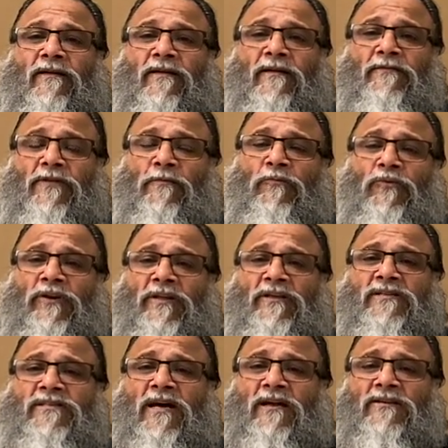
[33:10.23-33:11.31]
If the
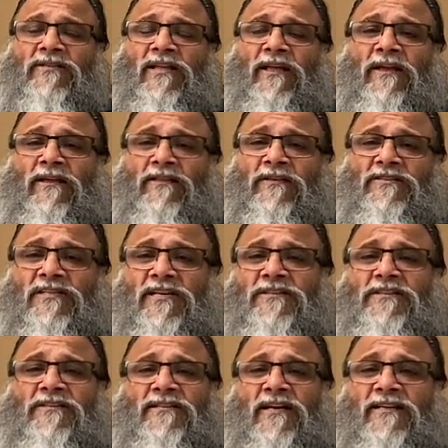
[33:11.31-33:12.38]
munis are saying, the
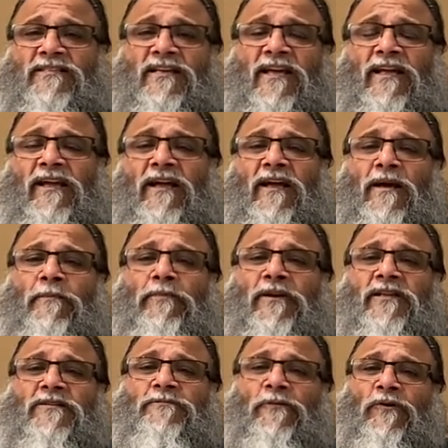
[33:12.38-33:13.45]
sages are saying,
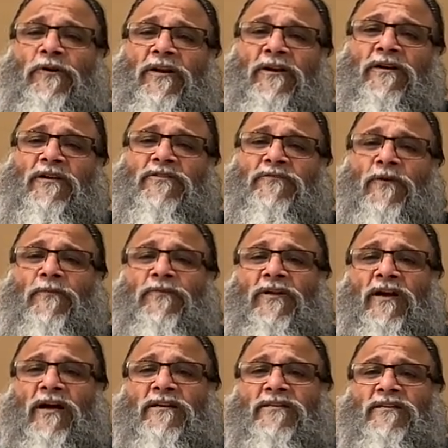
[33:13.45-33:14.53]
please protect us from the
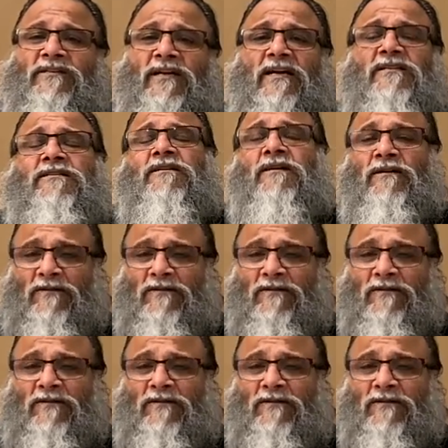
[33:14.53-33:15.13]
Rakshasas,